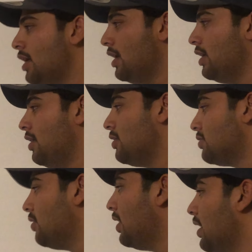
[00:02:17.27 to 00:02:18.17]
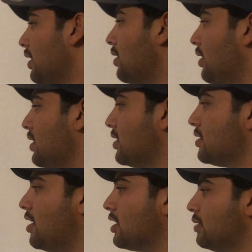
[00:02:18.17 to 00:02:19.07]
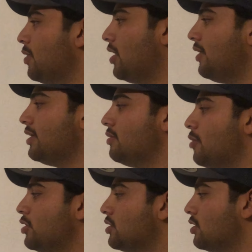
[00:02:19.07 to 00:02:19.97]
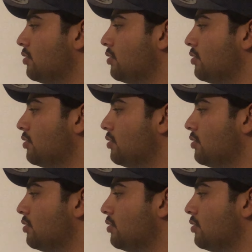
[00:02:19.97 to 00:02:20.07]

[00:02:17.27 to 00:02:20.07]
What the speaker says: And also, like as I talked about how the most